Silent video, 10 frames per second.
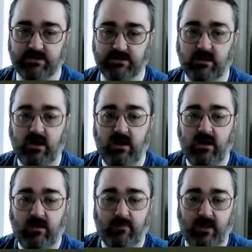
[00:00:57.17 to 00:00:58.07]
So
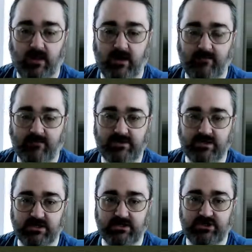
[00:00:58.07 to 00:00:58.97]
I've
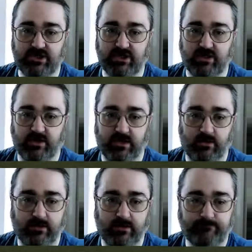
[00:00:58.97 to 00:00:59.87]
decided to chuck it on
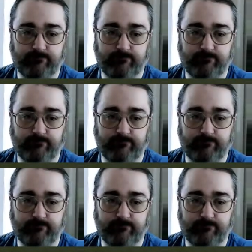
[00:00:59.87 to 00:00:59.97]
anyway.